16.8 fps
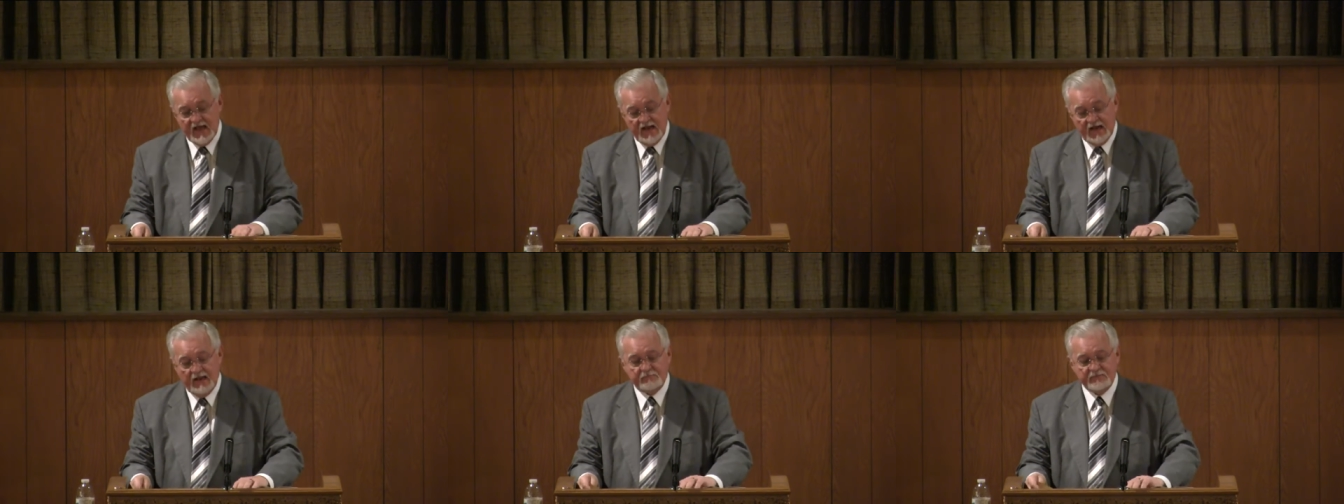
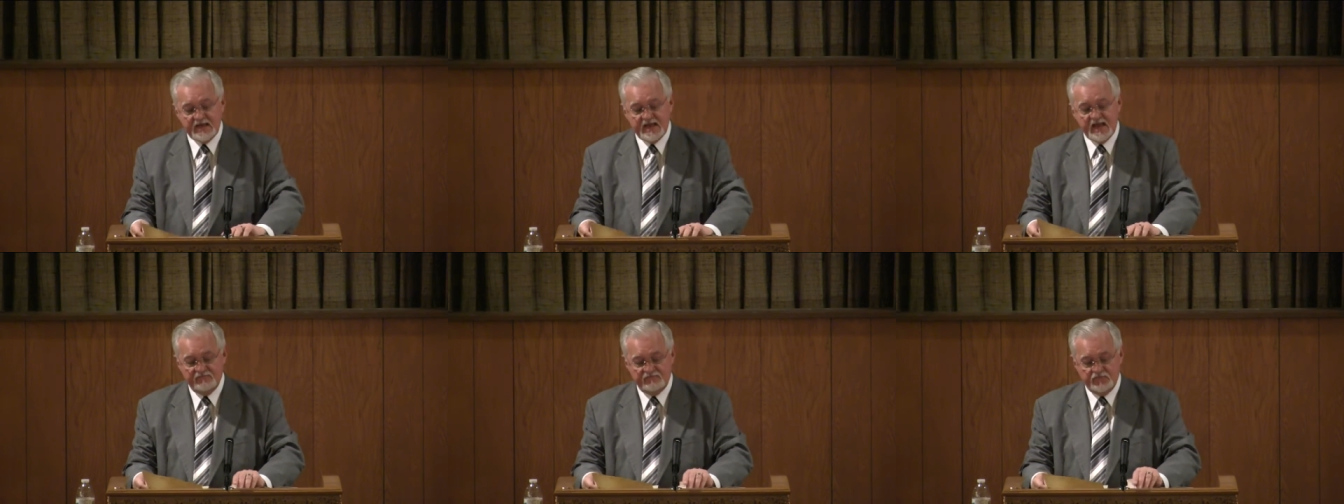Let me
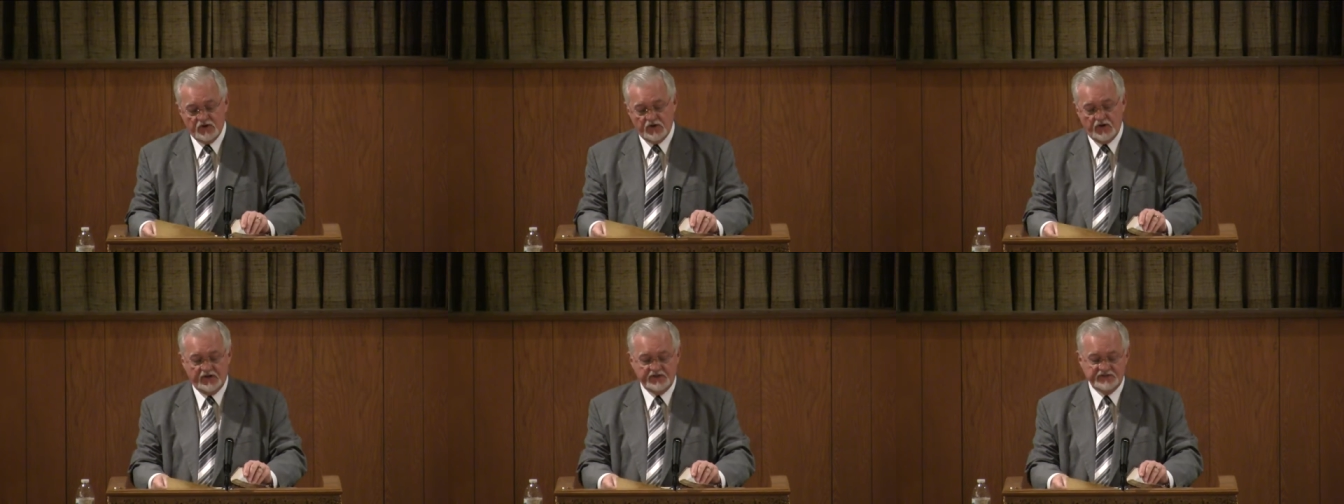give you a
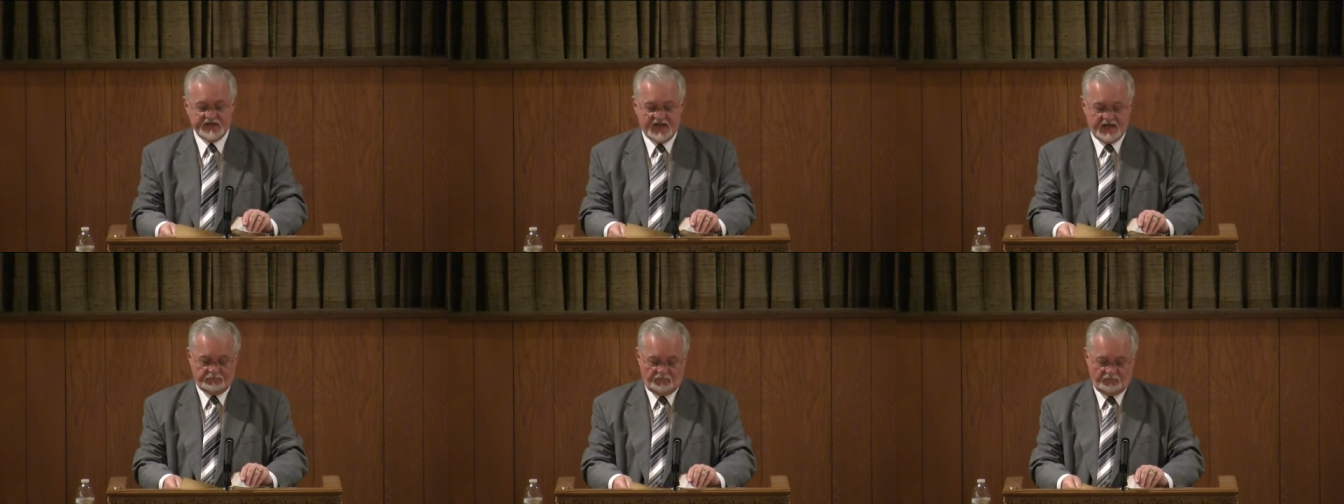good
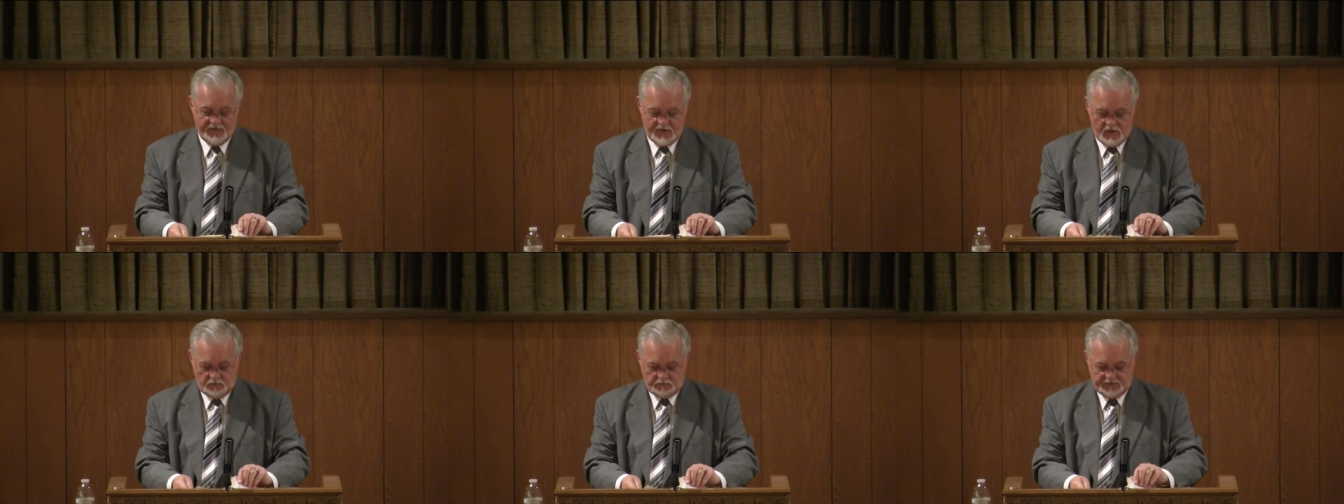example in
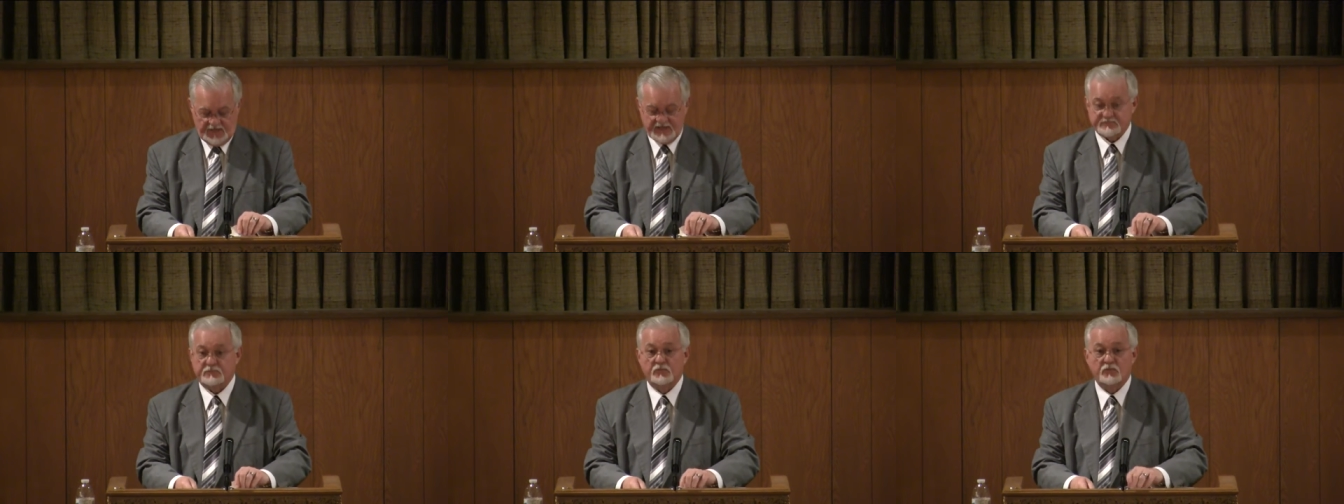the Old
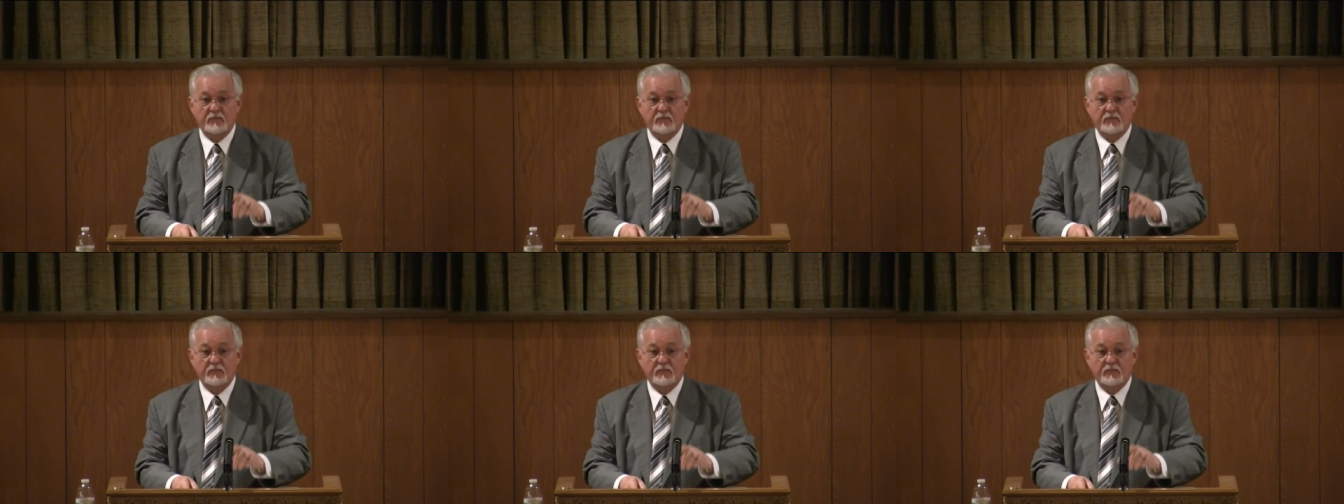Testament.